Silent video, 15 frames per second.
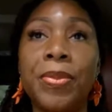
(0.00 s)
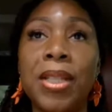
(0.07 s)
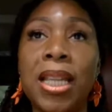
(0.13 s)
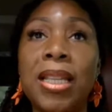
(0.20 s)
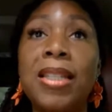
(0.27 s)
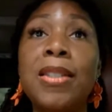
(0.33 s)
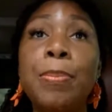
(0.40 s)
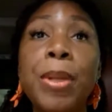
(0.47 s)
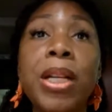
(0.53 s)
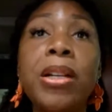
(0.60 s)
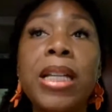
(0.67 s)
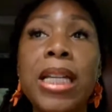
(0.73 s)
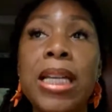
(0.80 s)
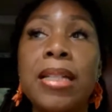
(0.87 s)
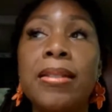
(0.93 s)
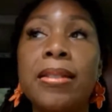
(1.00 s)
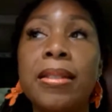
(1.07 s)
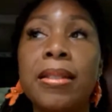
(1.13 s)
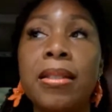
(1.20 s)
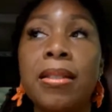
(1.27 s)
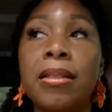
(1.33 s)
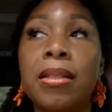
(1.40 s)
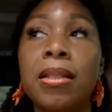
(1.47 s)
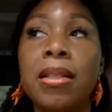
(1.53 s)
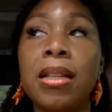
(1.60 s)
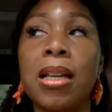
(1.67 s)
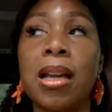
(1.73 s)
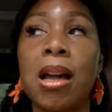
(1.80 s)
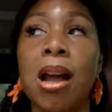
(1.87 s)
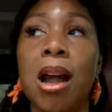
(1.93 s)
experience
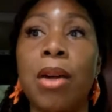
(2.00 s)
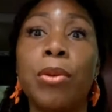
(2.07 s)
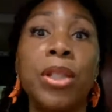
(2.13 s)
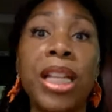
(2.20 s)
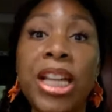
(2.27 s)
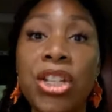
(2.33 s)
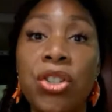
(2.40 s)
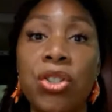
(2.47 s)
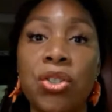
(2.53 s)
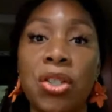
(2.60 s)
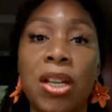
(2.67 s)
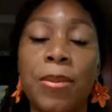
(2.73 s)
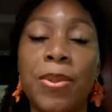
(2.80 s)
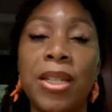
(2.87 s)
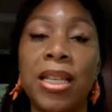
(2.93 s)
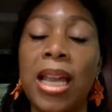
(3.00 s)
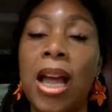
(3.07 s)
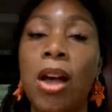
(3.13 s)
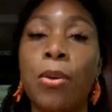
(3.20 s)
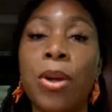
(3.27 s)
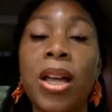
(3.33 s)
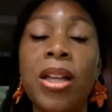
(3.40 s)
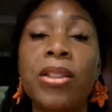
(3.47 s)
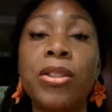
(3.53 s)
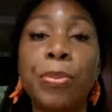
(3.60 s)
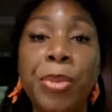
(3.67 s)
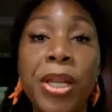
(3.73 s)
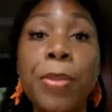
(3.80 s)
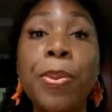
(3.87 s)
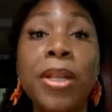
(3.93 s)
our relationships and how other
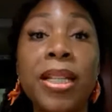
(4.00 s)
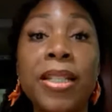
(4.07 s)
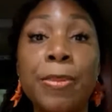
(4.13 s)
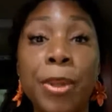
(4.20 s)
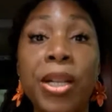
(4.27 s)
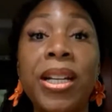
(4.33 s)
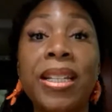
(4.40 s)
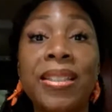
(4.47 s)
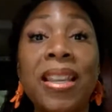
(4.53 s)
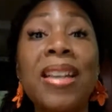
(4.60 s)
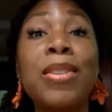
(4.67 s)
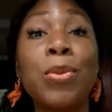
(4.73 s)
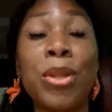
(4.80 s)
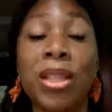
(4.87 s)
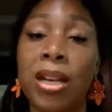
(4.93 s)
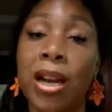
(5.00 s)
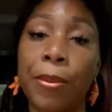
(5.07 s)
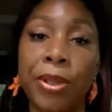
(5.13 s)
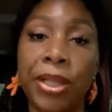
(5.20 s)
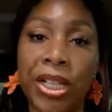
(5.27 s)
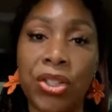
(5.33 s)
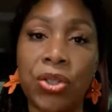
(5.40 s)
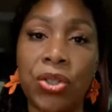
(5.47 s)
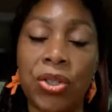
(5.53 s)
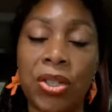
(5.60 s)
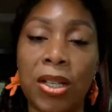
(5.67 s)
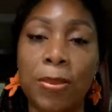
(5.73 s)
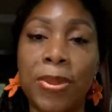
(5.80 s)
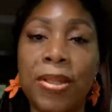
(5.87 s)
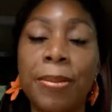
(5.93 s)
people experience us within our
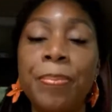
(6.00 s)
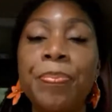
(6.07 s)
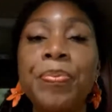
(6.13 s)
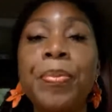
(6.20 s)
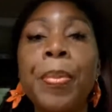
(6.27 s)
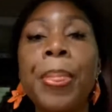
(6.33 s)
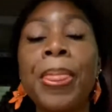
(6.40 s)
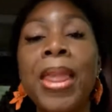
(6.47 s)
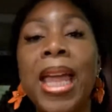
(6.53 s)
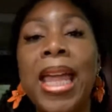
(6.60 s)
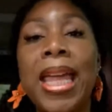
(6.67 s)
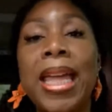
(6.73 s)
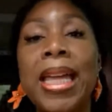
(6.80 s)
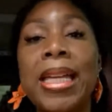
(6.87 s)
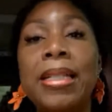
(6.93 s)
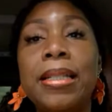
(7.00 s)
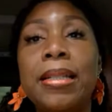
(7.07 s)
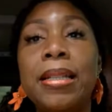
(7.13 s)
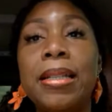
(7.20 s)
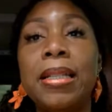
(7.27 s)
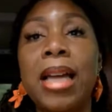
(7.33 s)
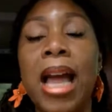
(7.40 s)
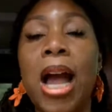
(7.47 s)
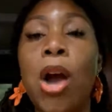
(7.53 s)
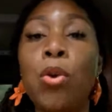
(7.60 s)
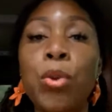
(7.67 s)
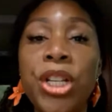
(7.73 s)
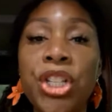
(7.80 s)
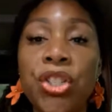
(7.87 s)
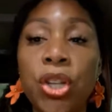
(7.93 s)
relationships. And how
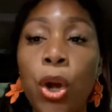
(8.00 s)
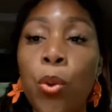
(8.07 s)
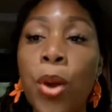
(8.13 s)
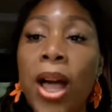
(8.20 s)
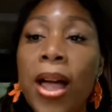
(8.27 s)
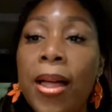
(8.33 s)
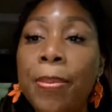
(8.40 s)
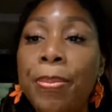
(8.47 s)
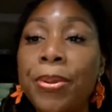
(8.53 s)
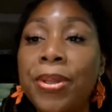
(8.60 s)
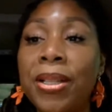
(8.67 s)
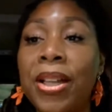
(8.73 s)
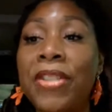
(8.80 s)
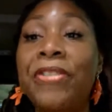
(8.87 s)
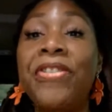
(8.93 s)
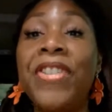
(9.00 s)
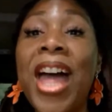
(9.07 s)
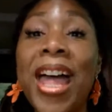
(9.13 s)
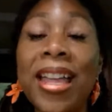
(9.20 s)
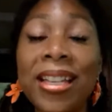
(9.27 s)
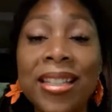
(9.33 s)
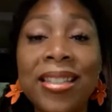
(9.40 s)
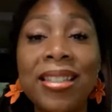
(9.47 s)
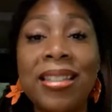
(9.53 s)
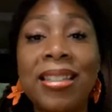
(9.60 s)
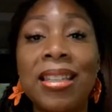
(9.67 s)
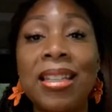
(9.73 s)
we show up affects